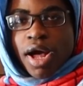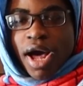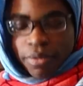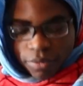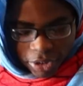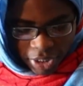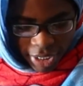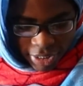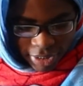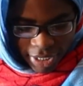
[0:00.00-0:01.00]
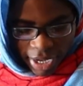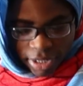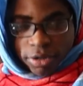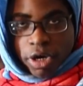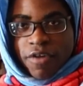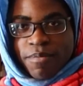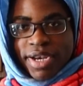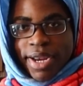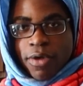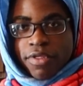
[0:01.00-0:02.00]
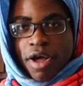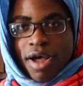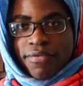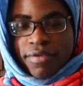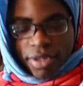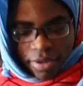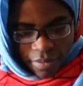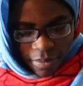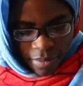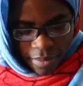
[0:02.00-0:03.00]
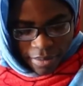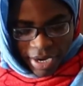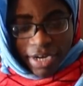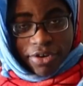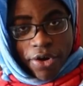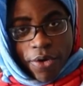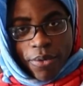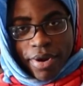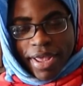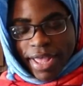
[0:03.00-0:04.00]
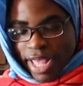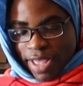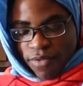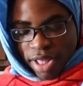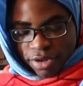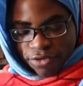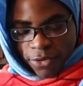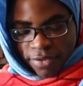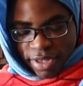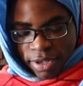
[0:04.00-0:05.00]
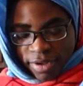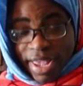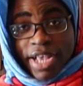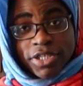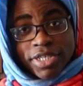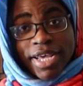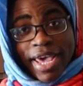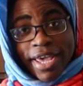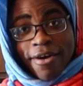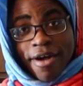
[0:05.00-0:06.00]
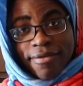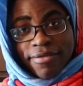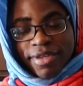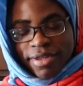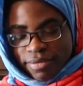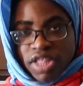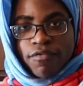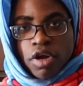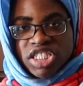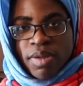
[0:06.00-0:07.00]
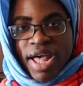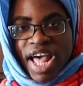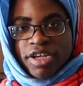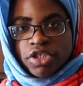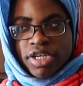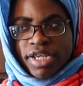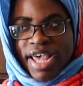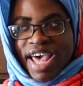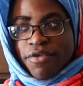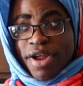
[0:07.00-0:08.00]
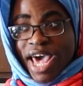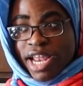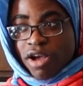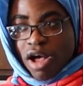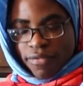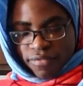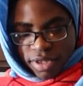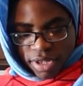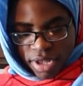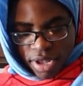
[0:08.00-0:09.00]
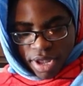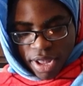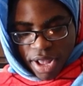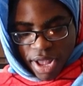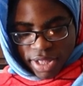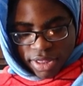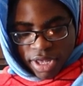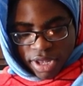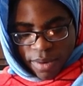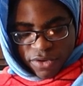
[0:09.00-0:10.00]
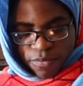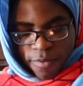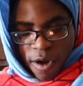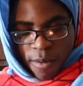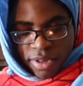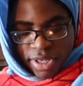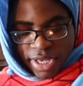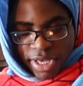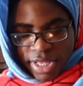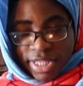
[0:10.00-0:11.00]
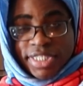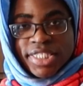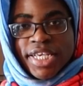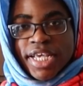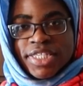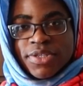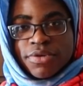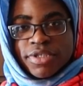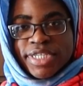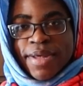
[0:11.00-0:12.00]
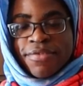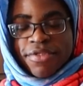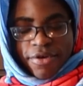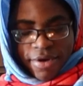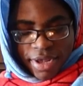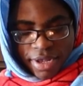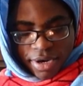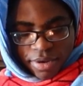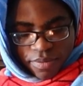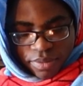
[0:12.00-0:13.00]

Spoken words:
I wish I could say I could start off my day with coffee, but I don't. In fact, the truth is I actually hate coffee. But the first time I actually ever had coffee, I think I was probably in 6th or 7th grade.